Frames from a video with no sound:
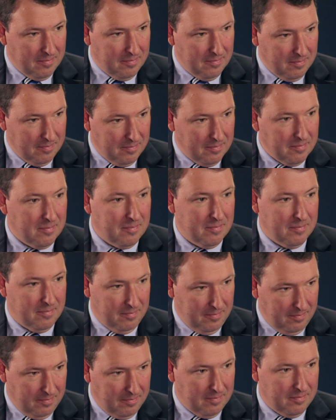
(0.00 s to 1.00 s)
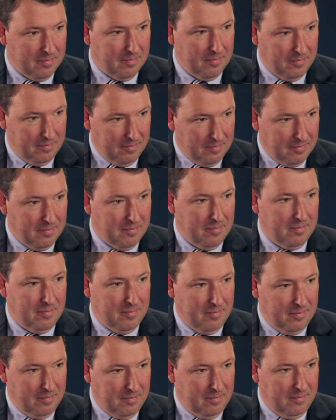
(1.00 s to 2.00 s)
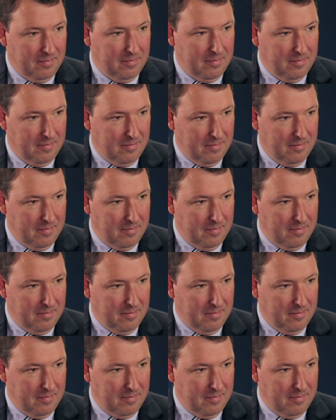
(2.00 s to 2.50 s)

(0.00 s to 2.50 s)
from where or what the nature was of his, uh,